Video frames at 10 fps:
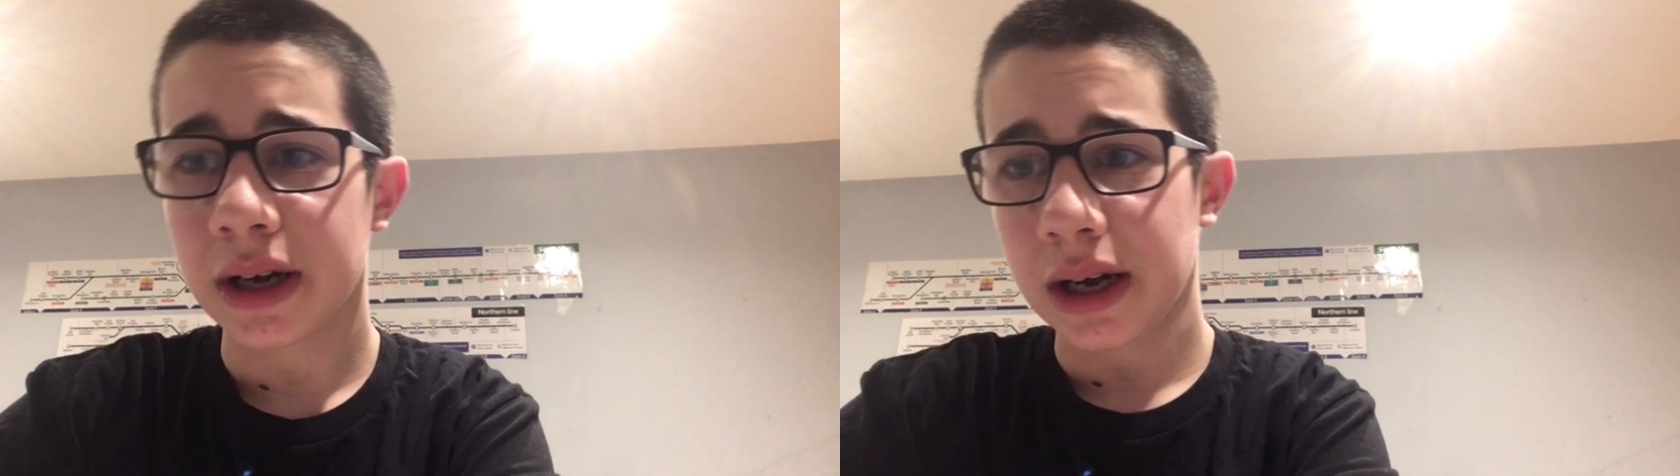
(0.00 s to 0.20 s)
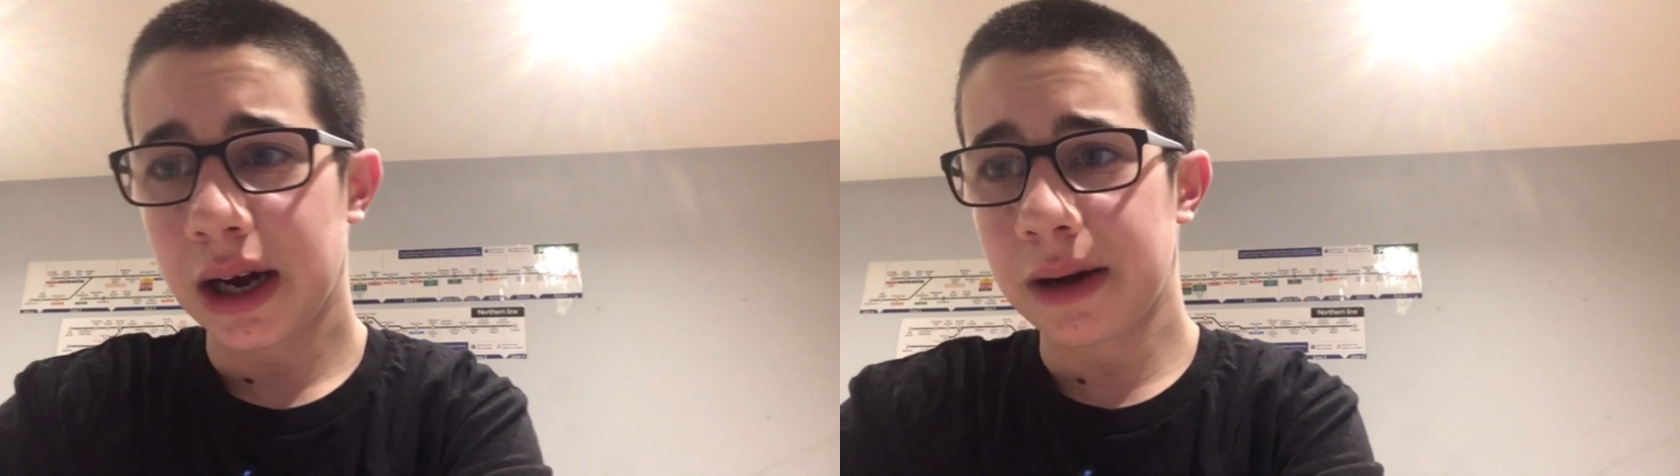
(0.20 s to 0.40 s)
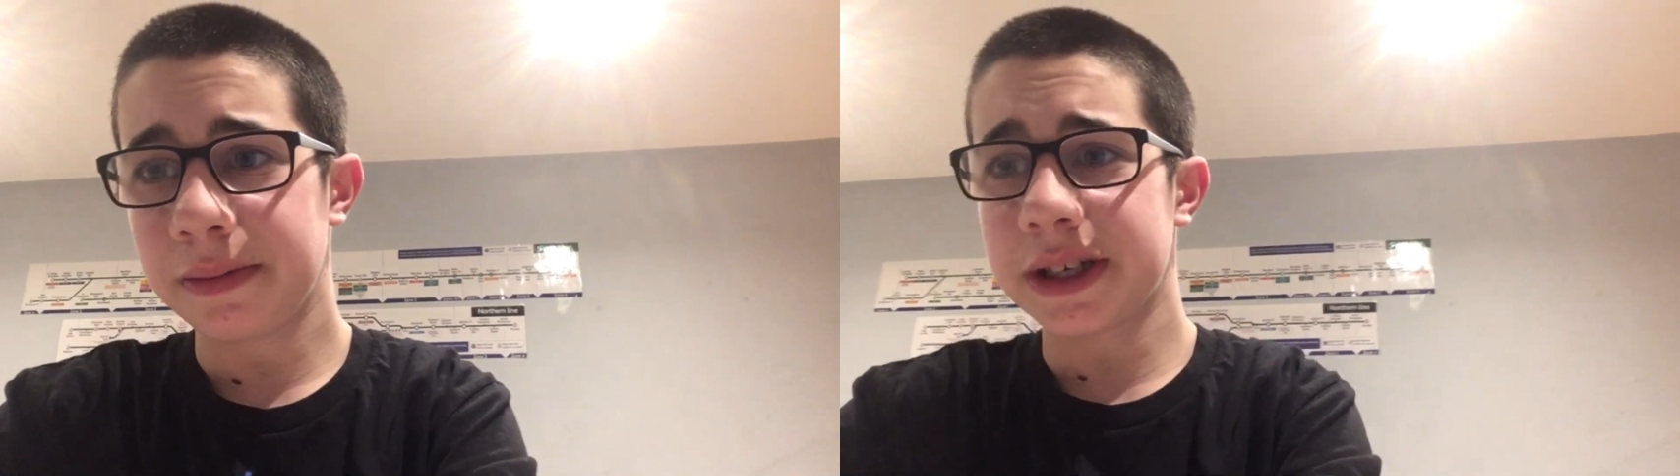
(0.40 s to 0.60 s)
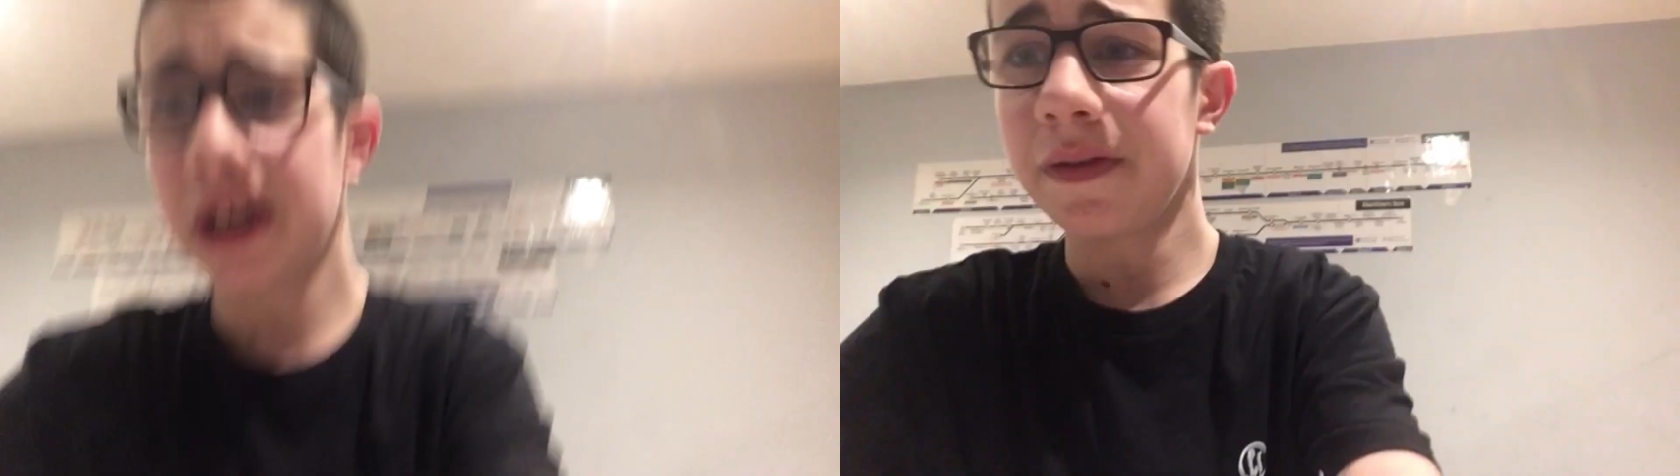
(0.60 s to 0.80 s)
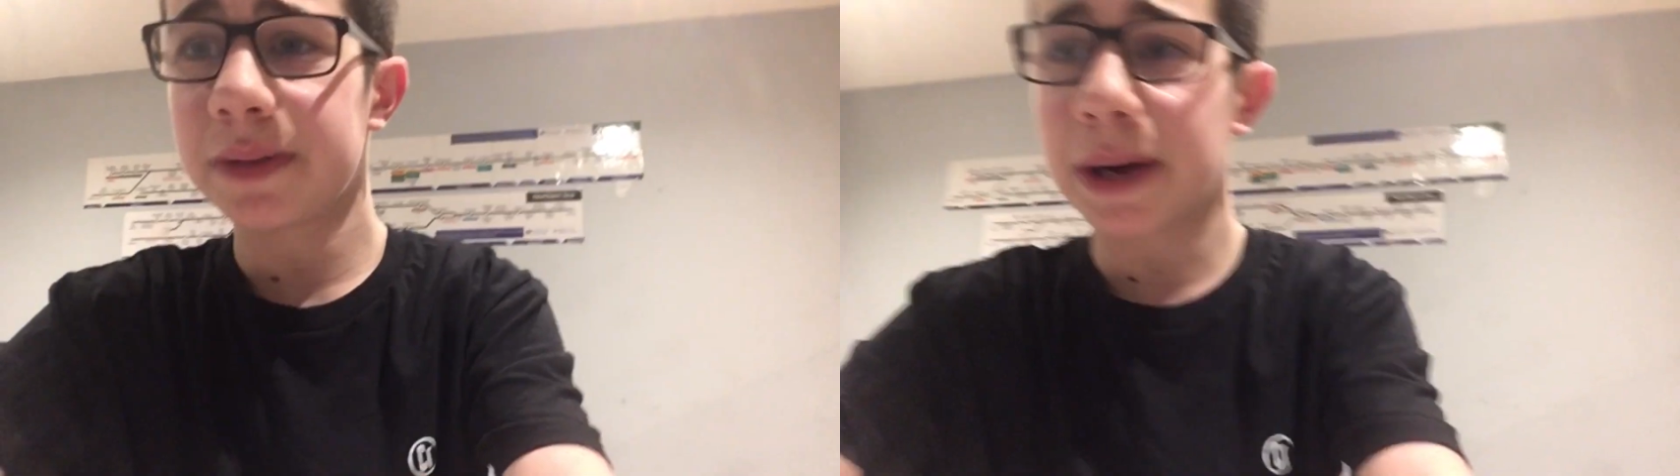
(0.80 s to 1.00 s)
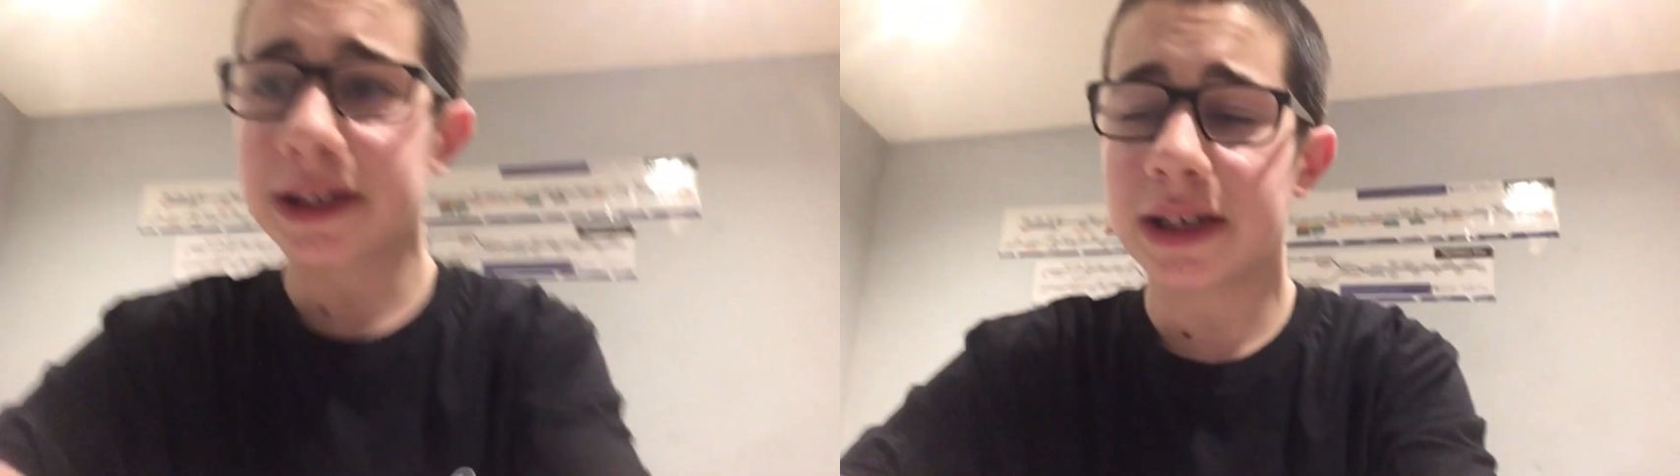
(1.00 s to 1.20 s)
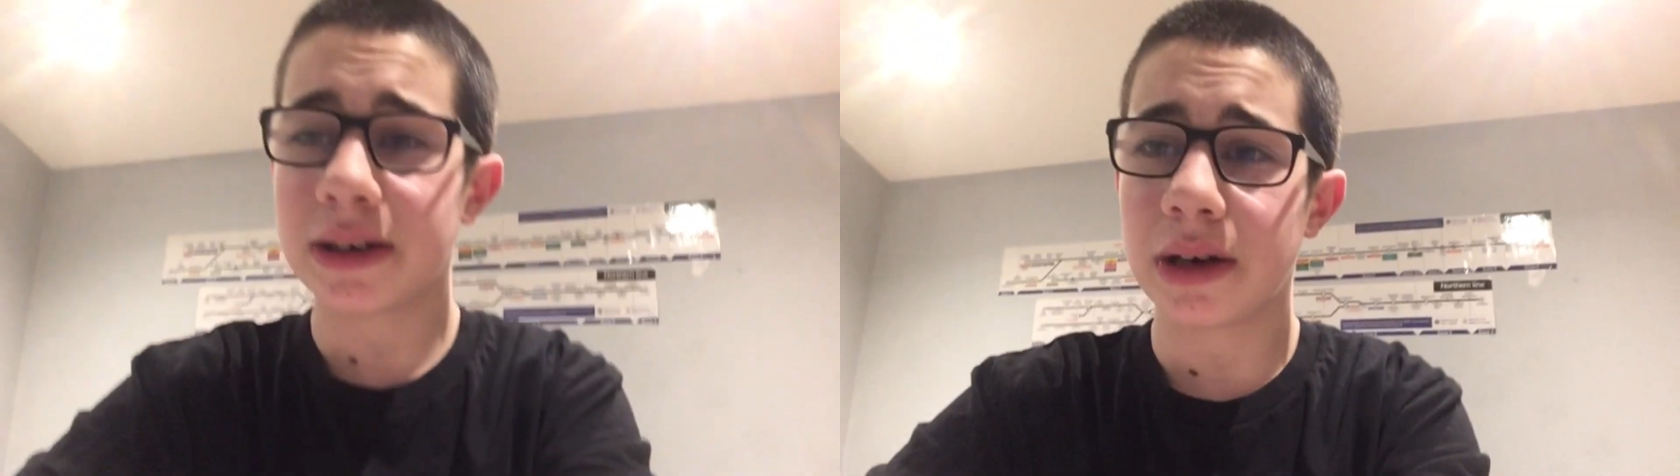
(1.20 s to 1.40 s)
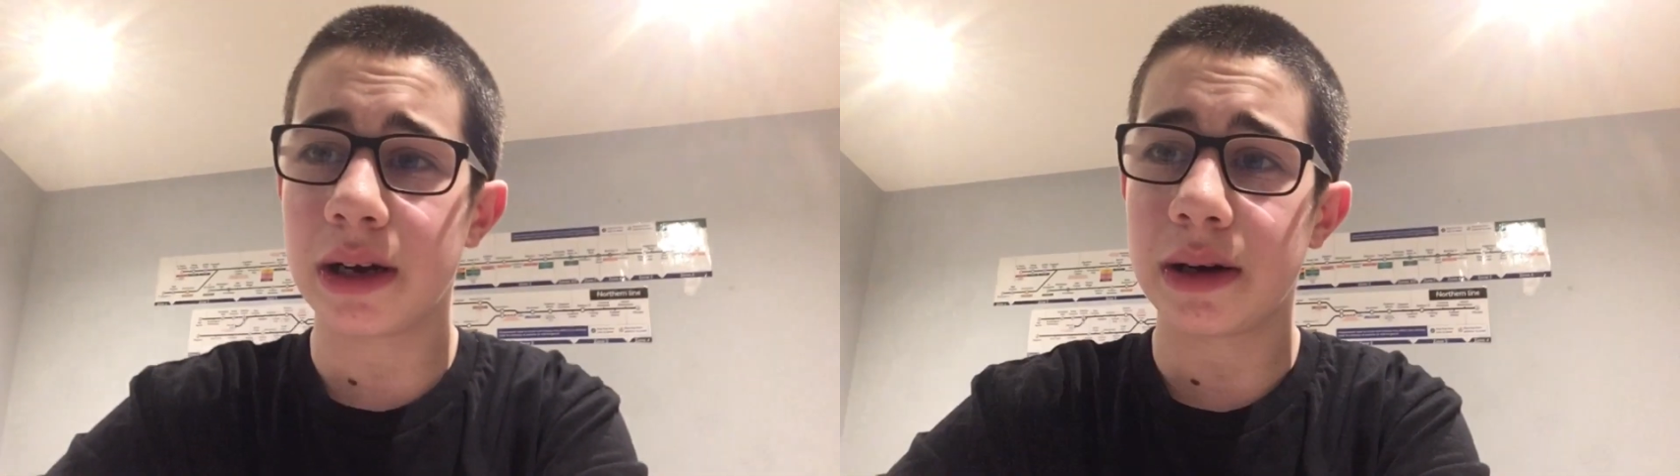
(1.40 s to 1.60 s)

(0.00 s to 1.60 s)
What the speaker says: The surface pattern